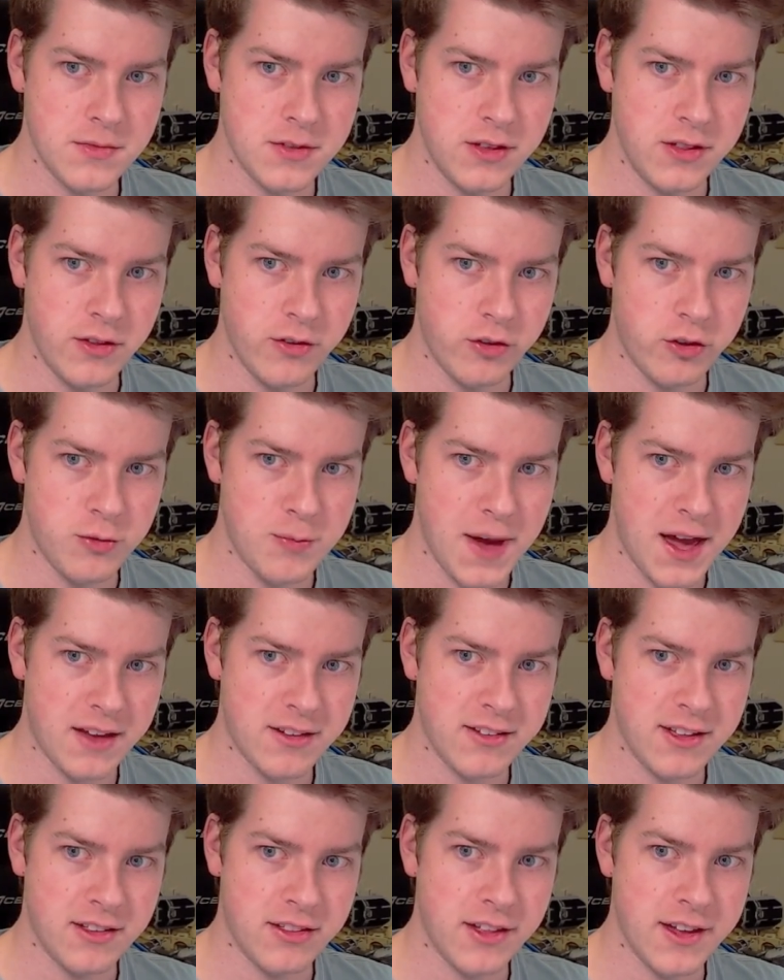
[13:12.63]
the
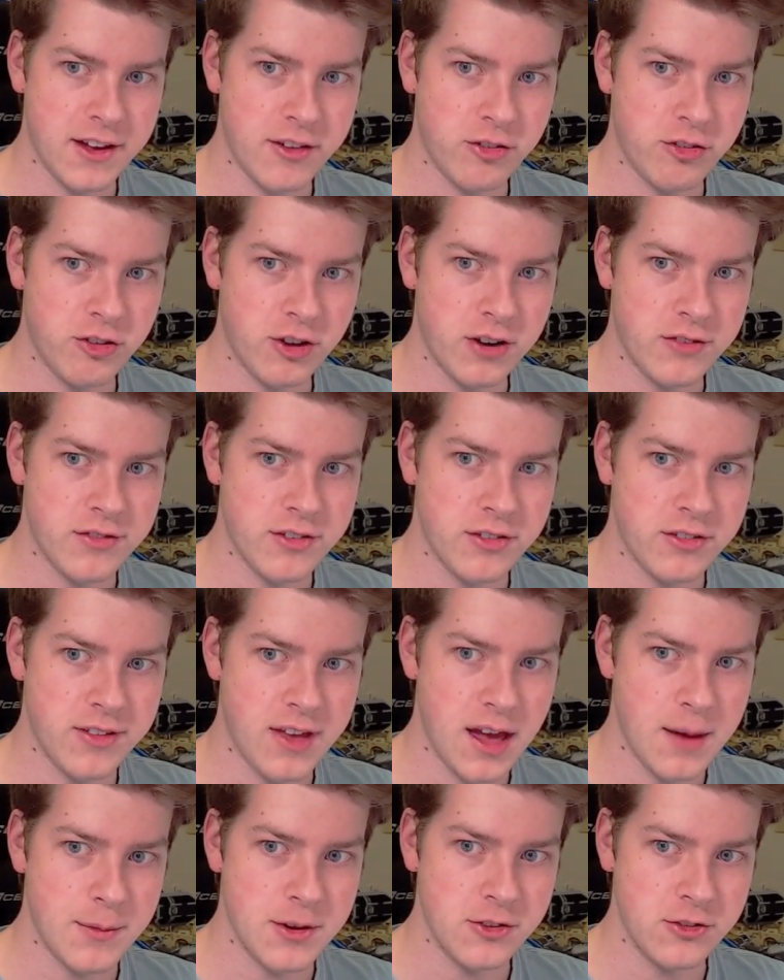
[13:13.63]
specs, that's like surface
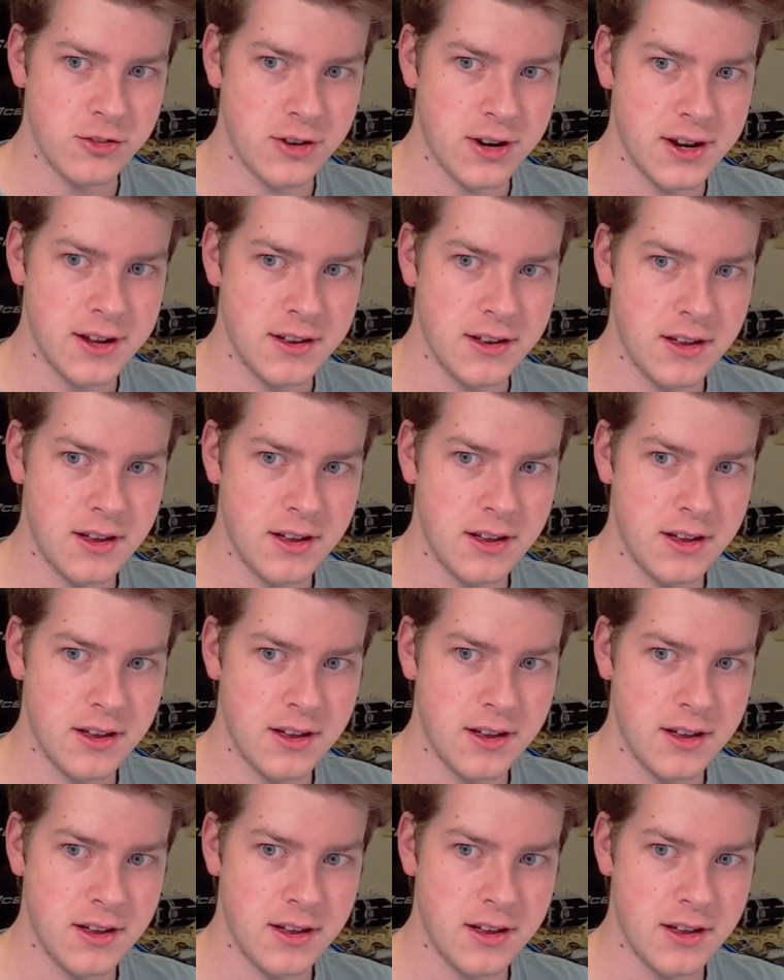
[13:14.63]
damage, right?